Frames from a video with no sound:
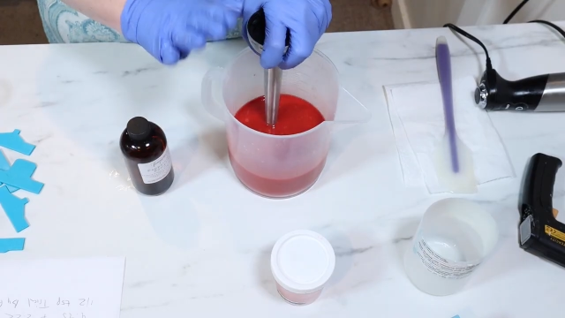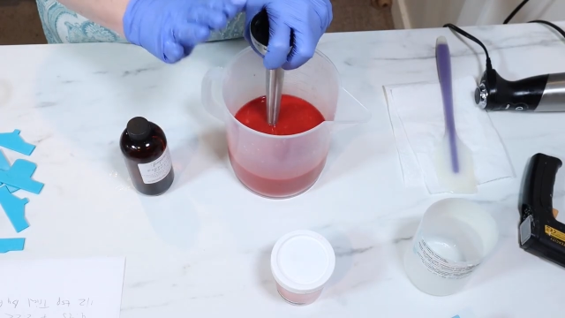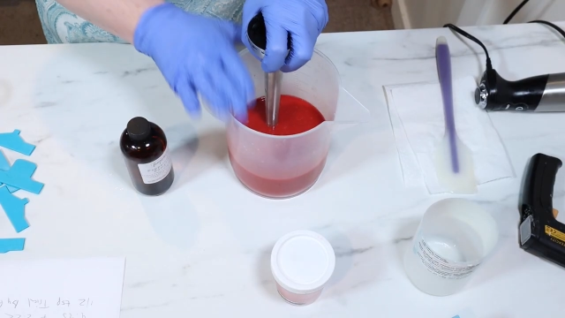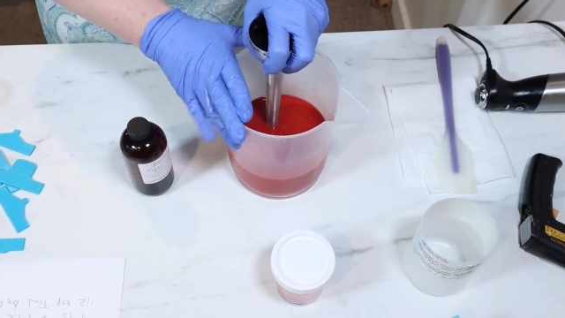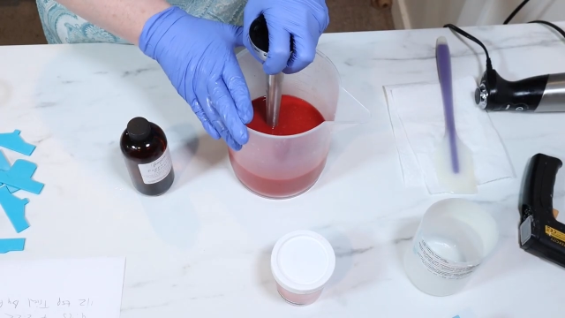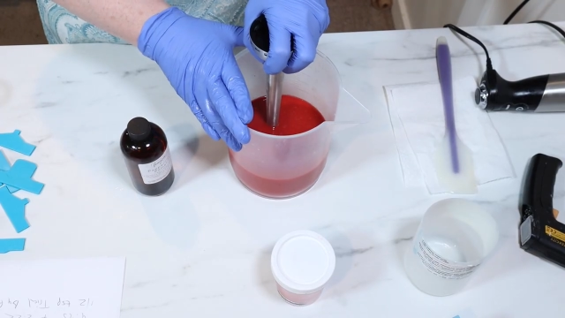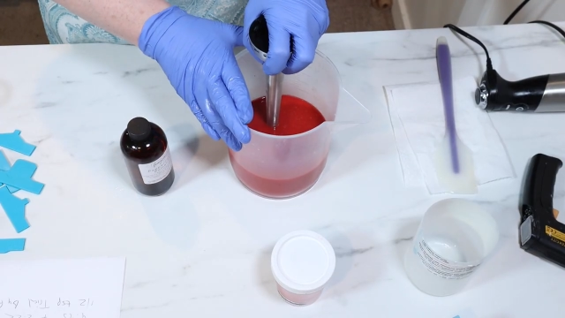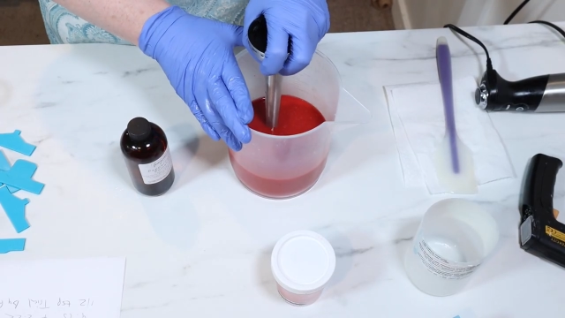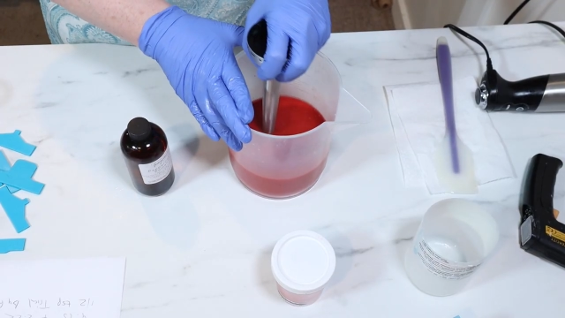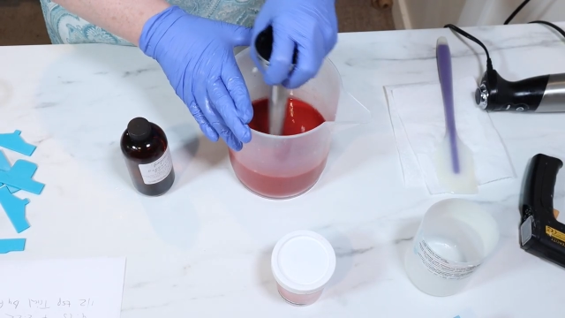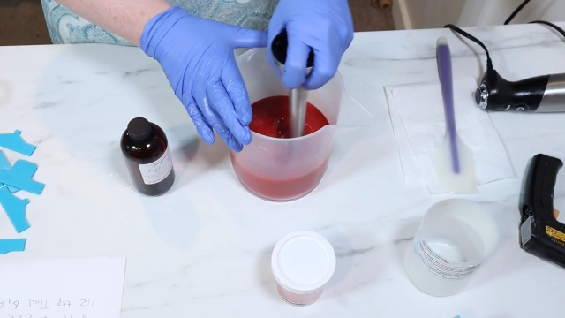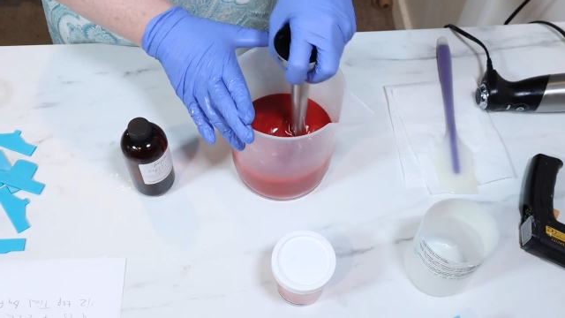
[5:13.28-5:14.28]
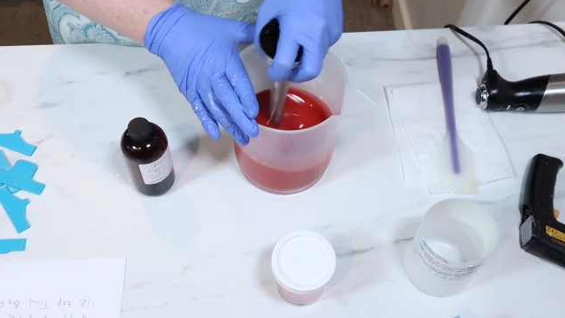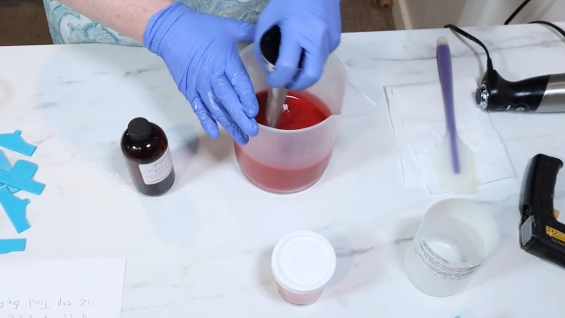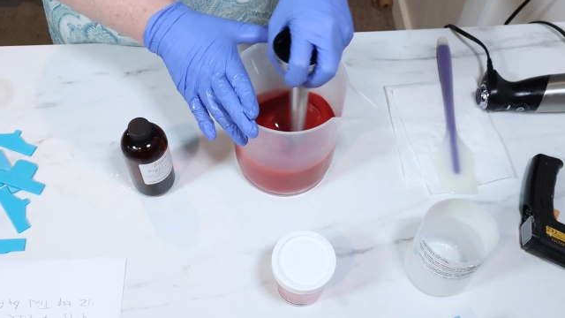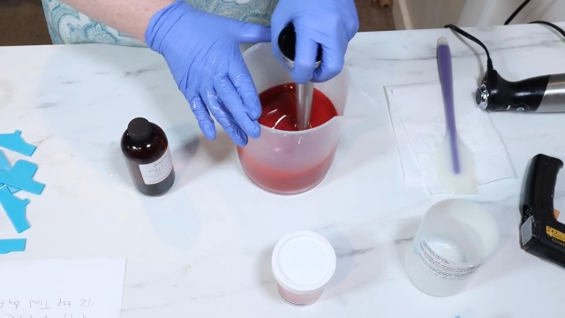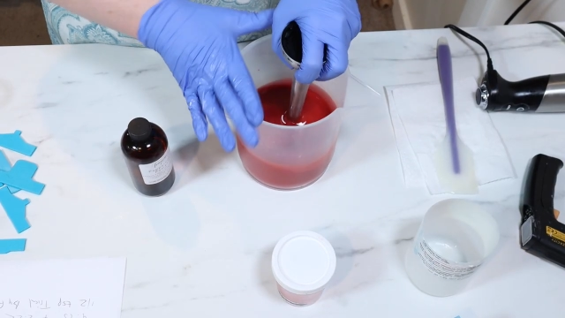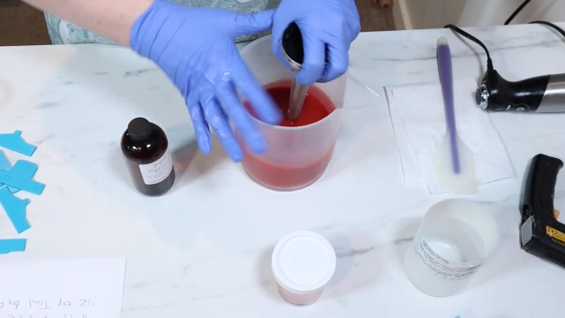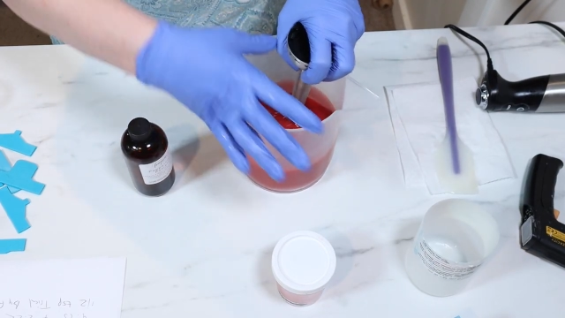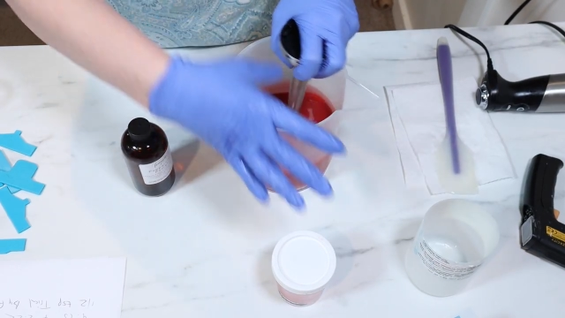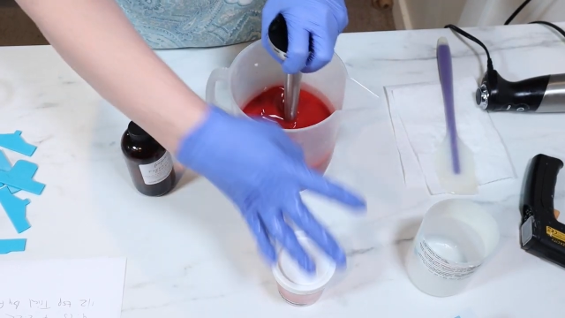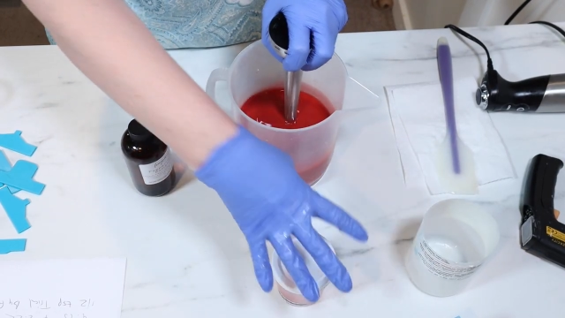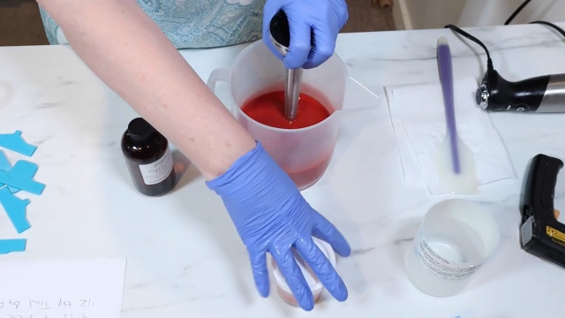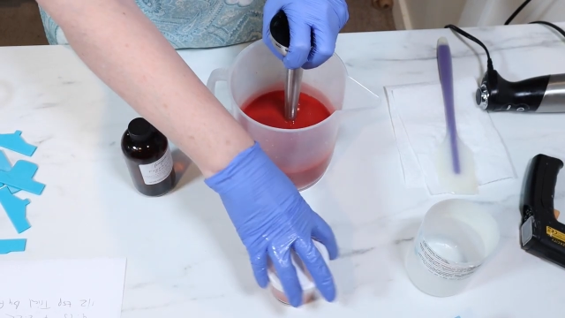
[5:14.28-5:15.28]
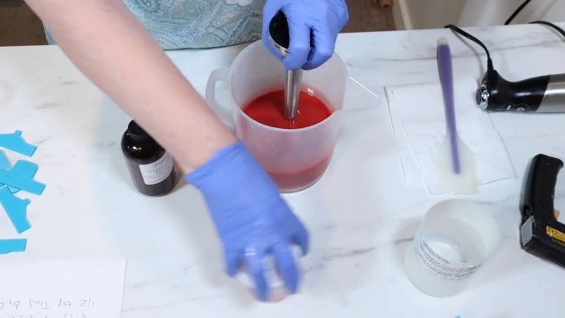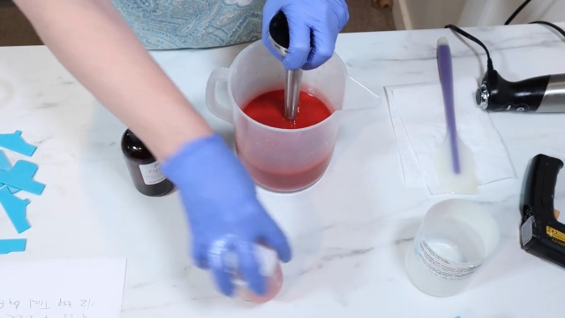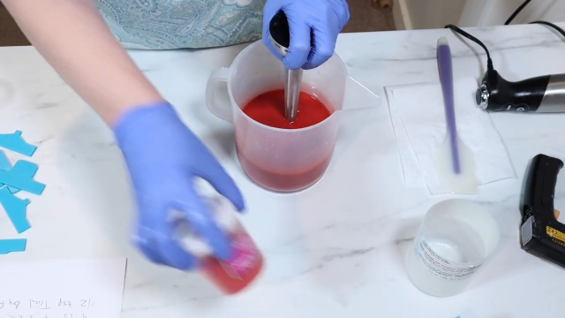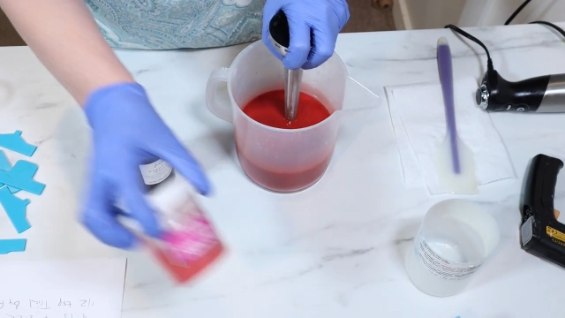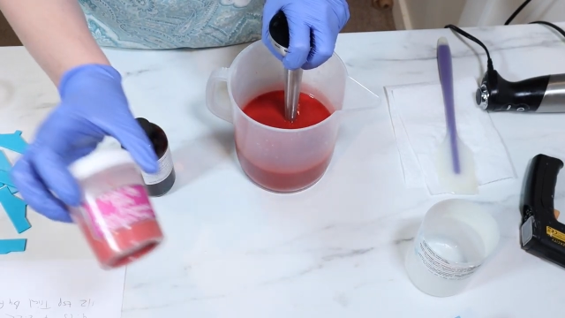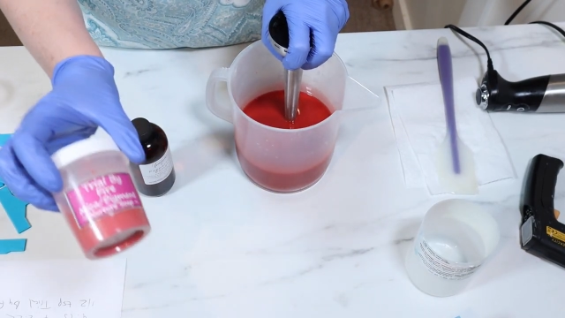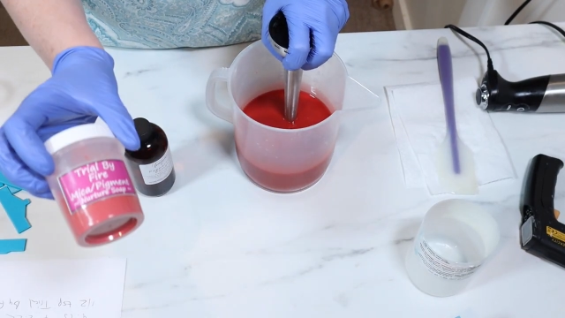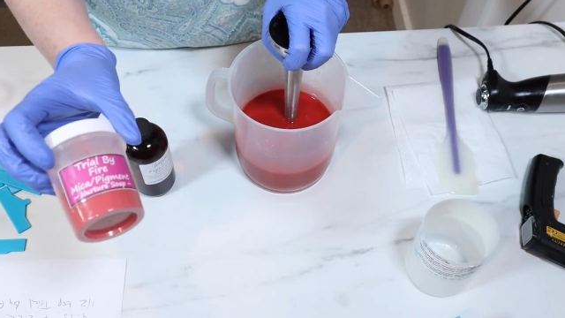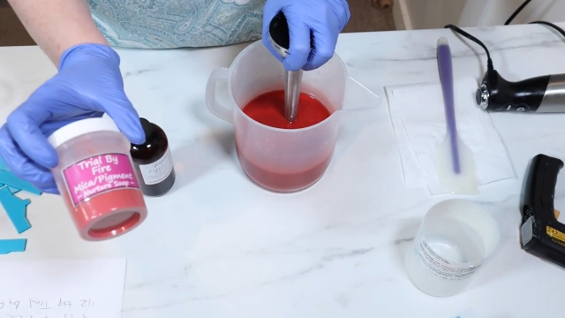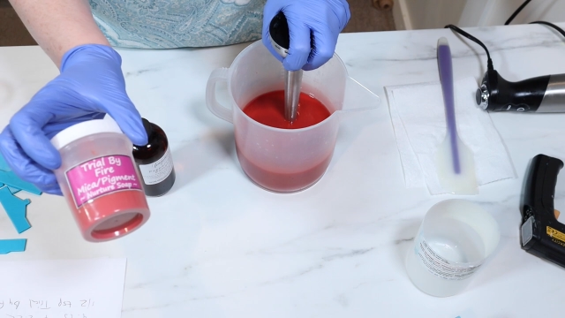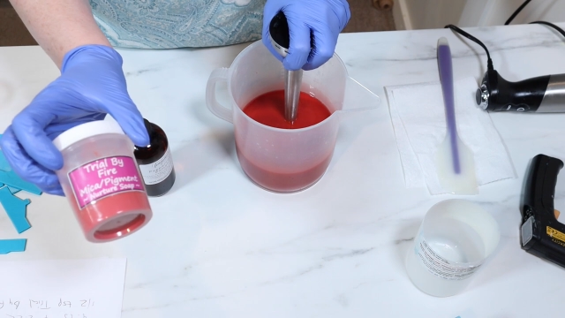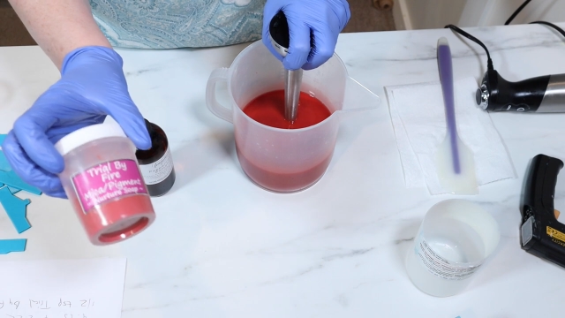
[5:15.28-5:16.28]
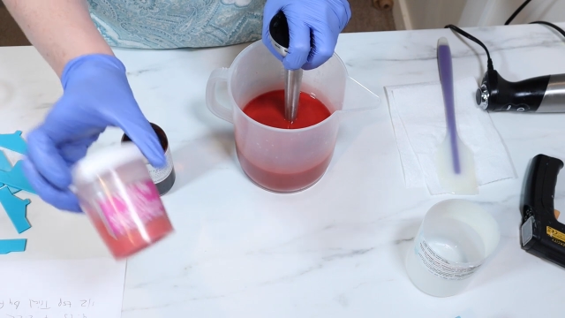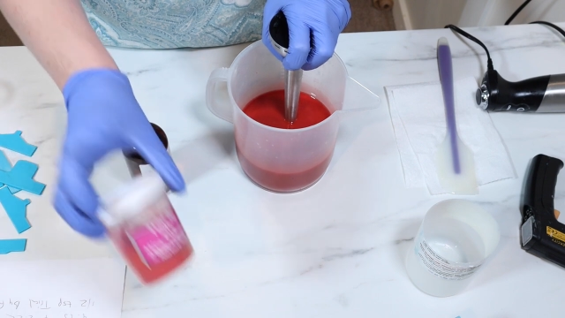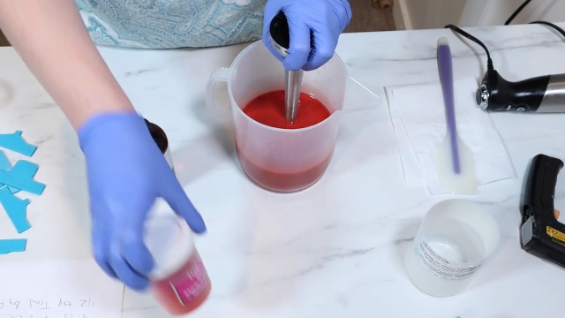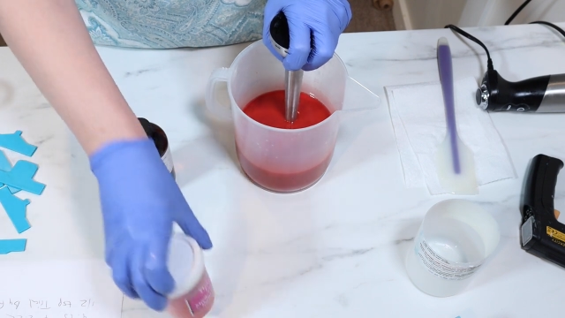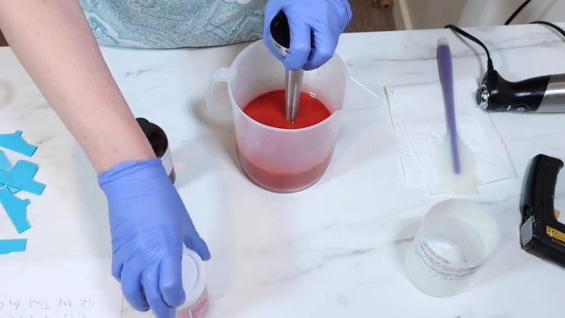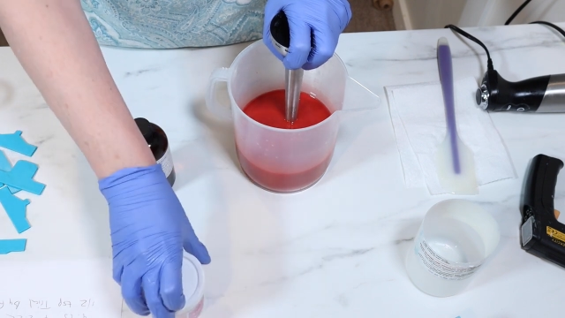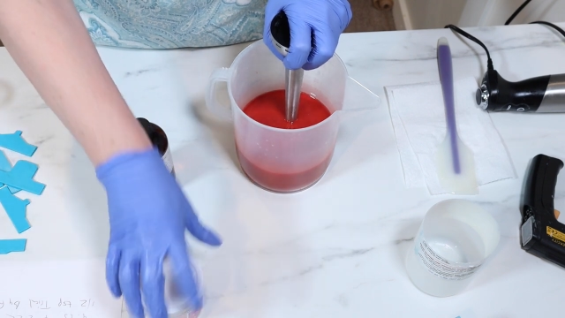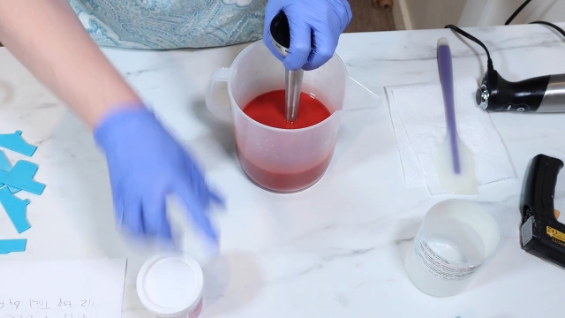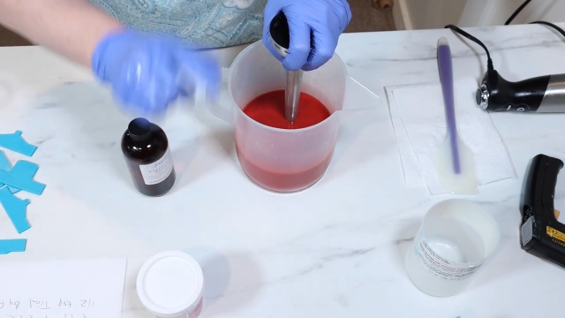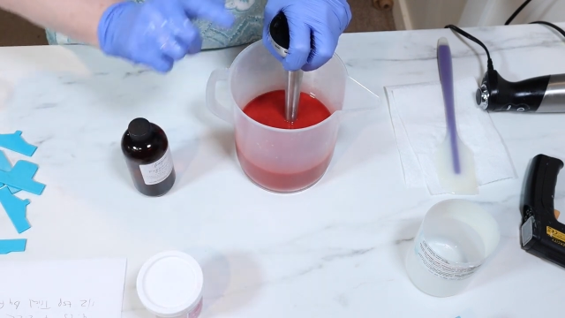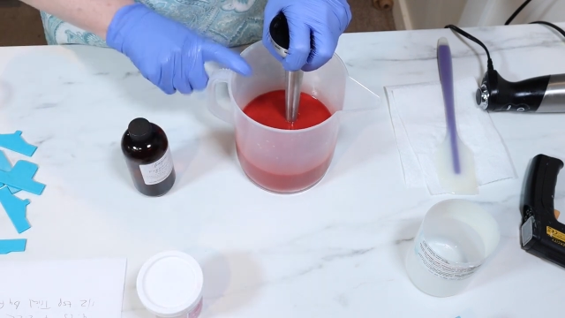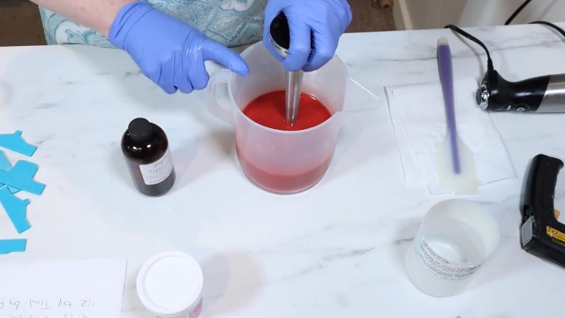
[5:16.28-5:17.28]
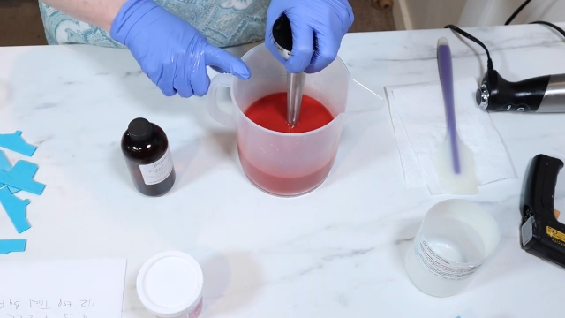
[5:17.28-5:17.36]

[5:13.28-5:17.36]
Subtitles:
(no speaker visible)